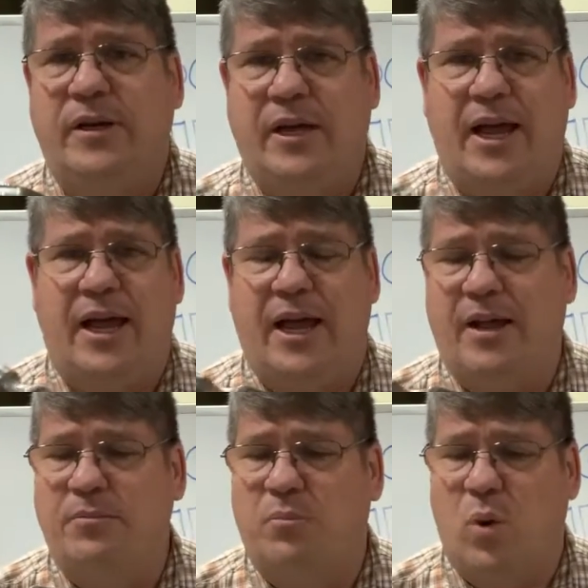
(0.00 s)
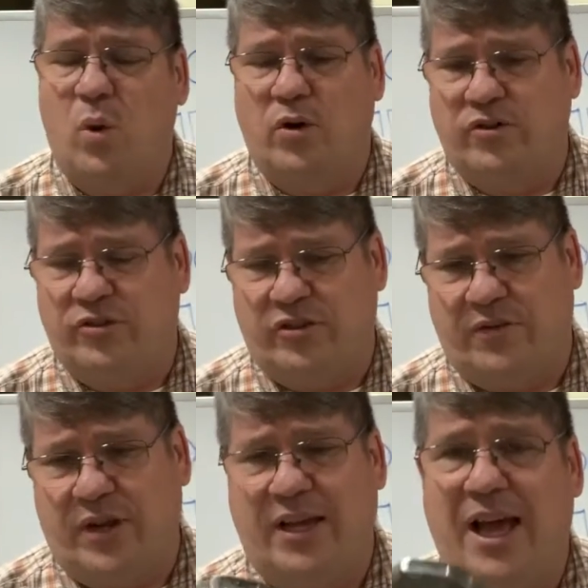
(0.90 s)
and boards and
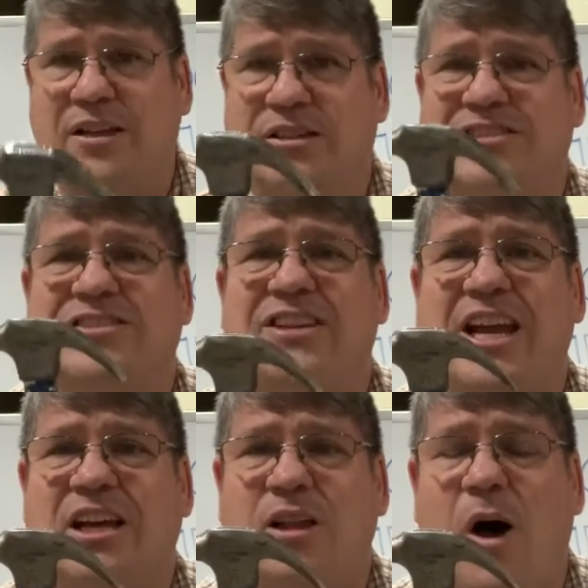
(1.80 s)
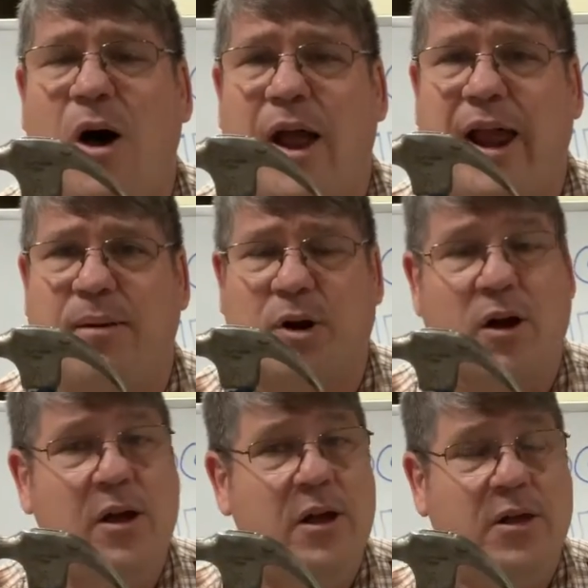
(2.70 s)
stuff like that. This is a claw hammer.
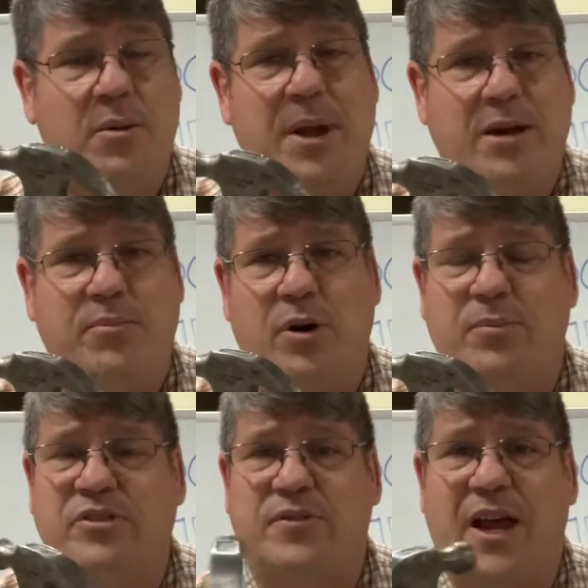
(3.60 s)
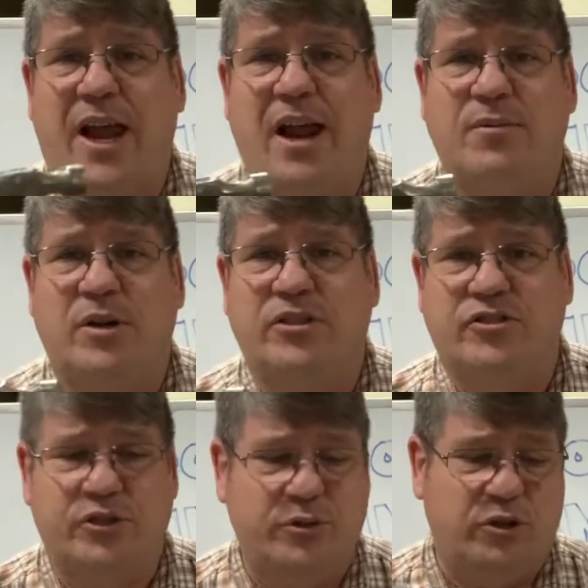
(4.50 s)
The main purpose of a hammer is
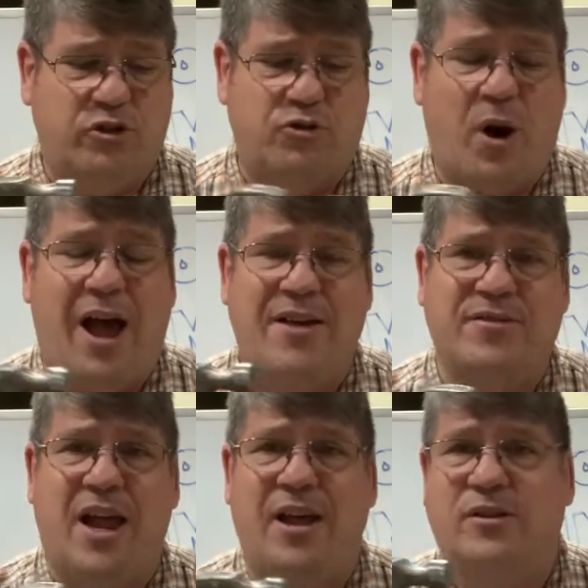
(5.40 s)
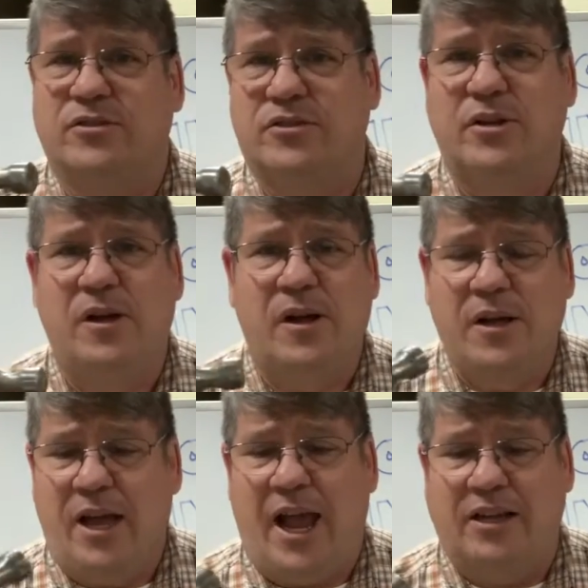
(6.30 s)
to drive nails.
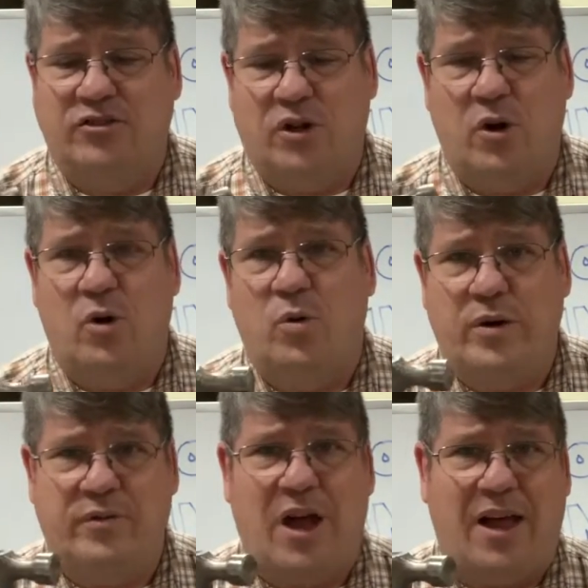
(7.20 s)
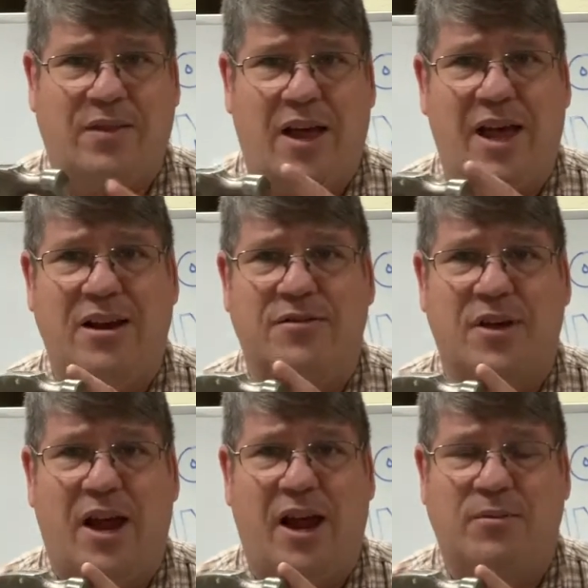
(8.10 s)
And so we've got the head of
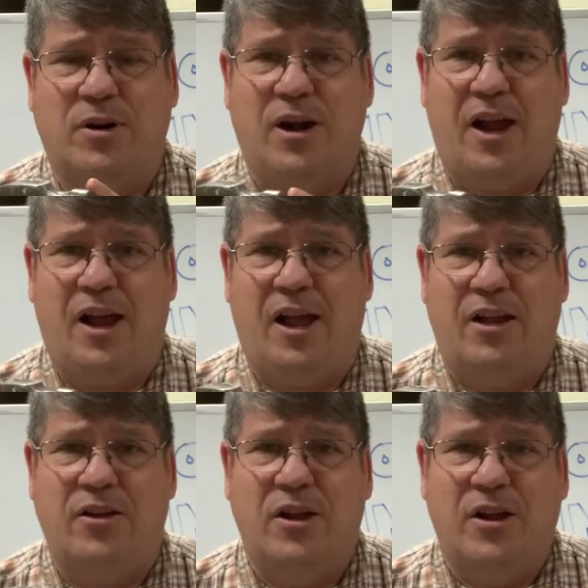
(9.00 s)
the hammer, and